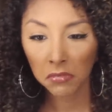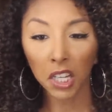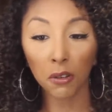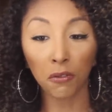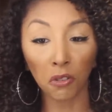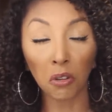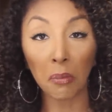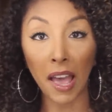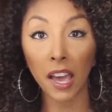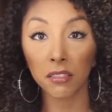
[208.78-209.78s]
like a
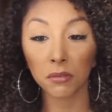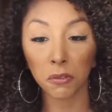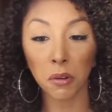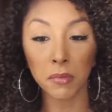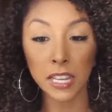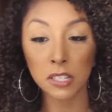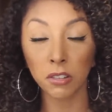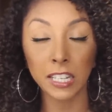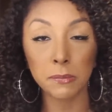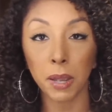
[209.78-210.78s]
full matte from this,
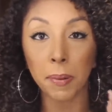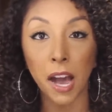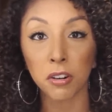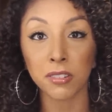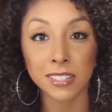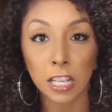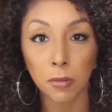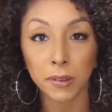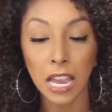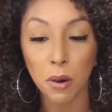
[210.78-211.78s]
or at least my powder is
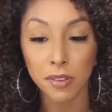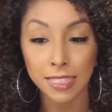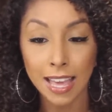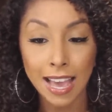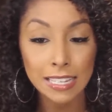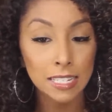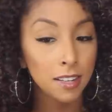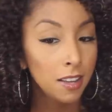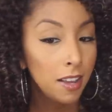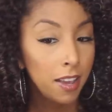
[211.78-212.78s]
helping out with that
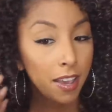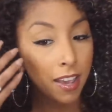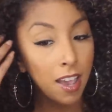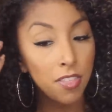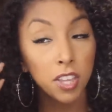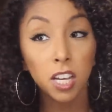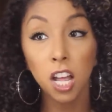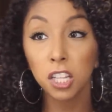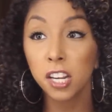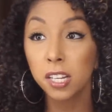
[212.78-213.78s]
and the
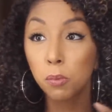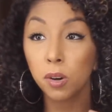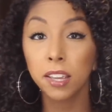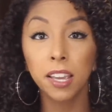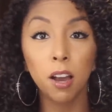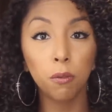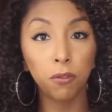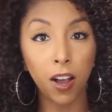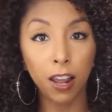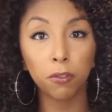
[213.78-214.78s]
color ended up working out
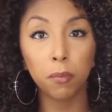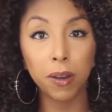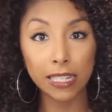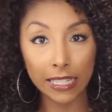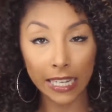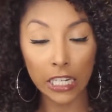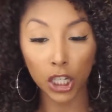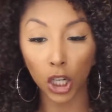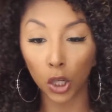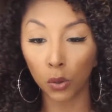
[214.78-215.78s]
fine for my skin
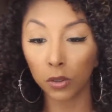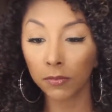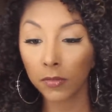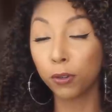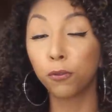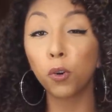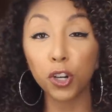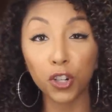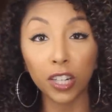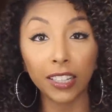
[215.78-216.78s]
tone. But
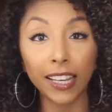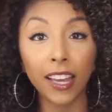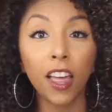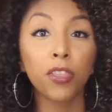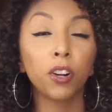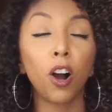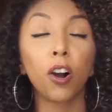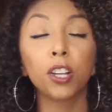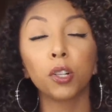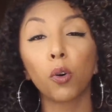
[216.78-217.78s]
fortunately, there
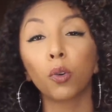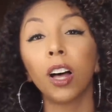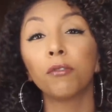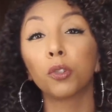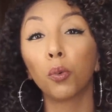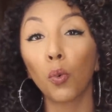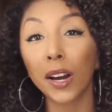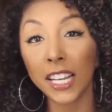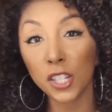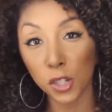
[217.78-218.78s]
are a total of
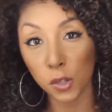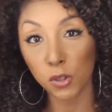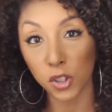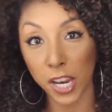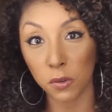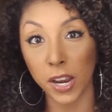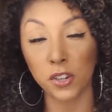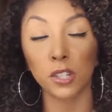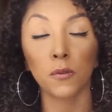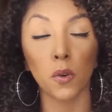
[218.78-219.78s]
22 shade
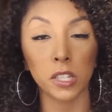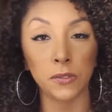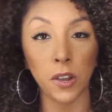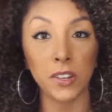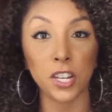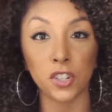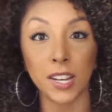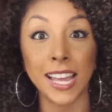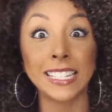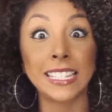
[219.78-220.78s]
ranges for this
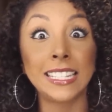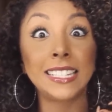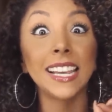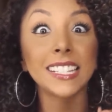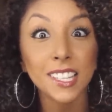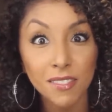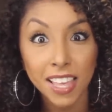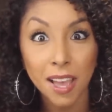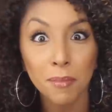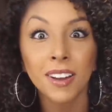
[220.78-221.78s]
foundation and six of
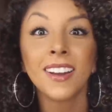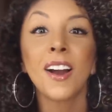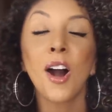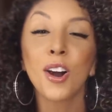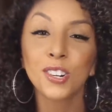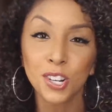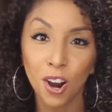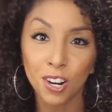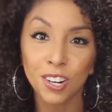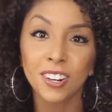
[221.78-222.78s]
them are
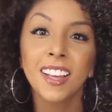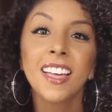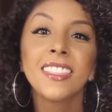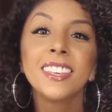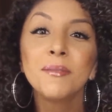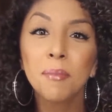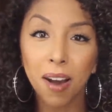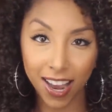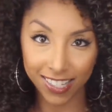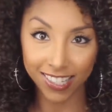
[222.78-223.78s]
darker than
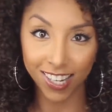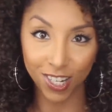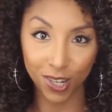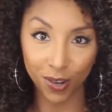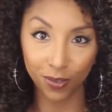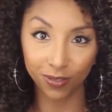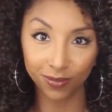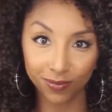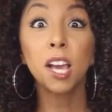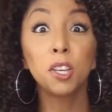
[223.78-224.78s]
my skin tone.
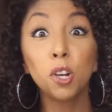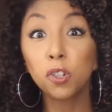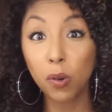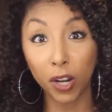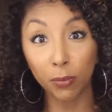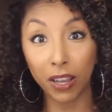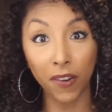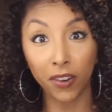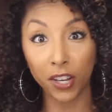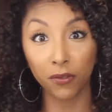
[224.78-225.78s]
Now usually when I do my
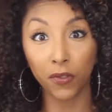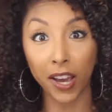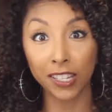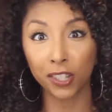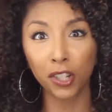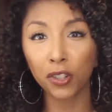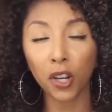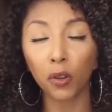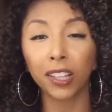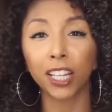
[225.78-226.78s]
foundation Fridays, it's
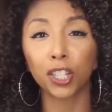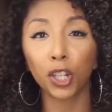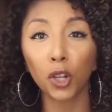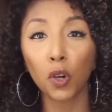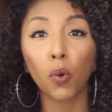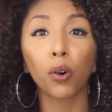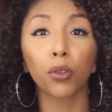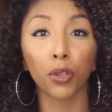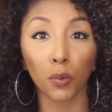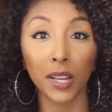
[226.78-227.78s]
usually only like two
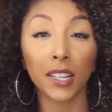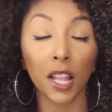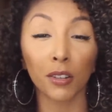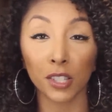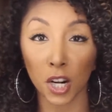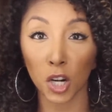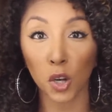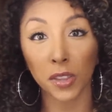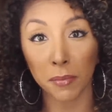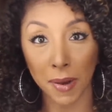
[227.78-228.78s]
or three colors
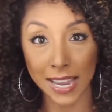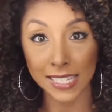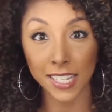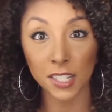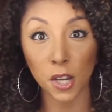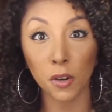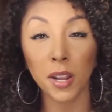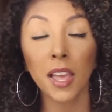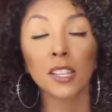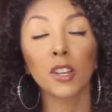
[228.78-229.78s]
darker than my skin
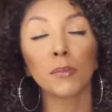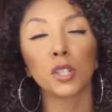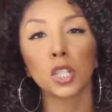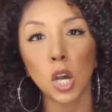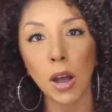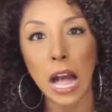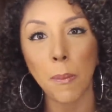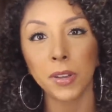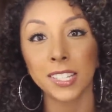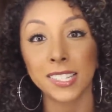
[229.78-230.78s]
tone, so I'm so
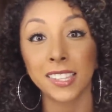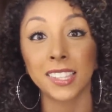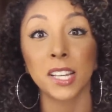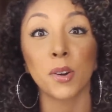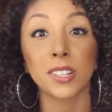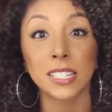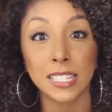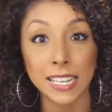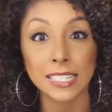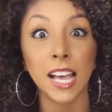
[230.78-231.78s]
happy to say that there are
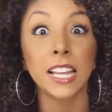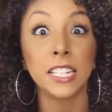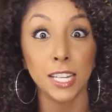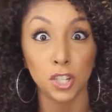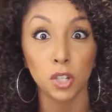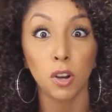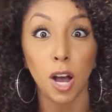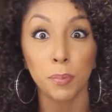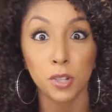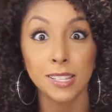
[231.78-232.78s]
six additional
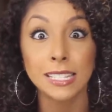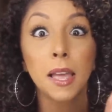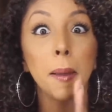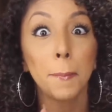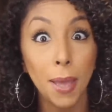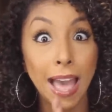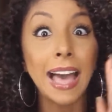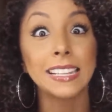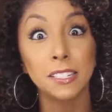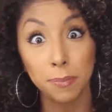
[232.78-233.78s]
options
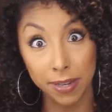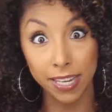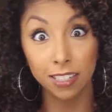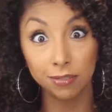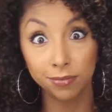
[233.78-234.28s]
past me.